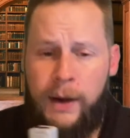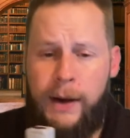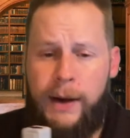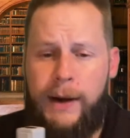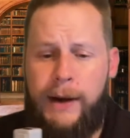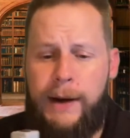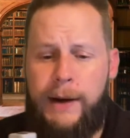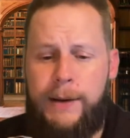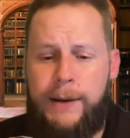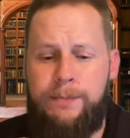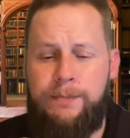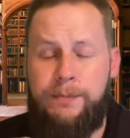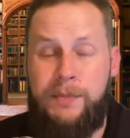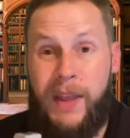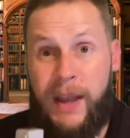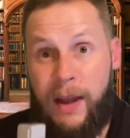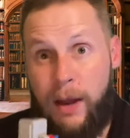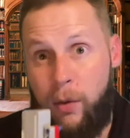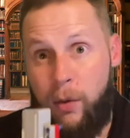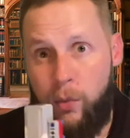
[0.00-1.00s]

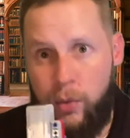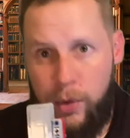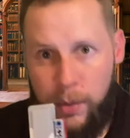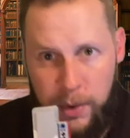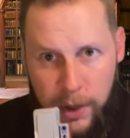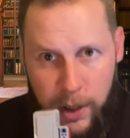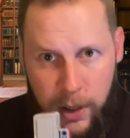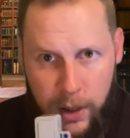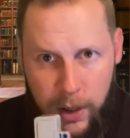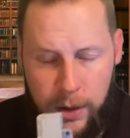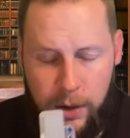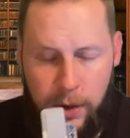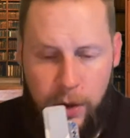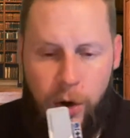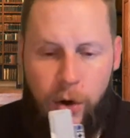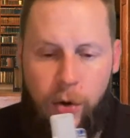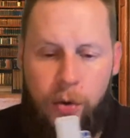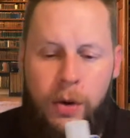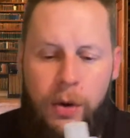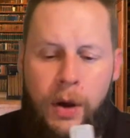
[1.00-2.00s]
That would be another code.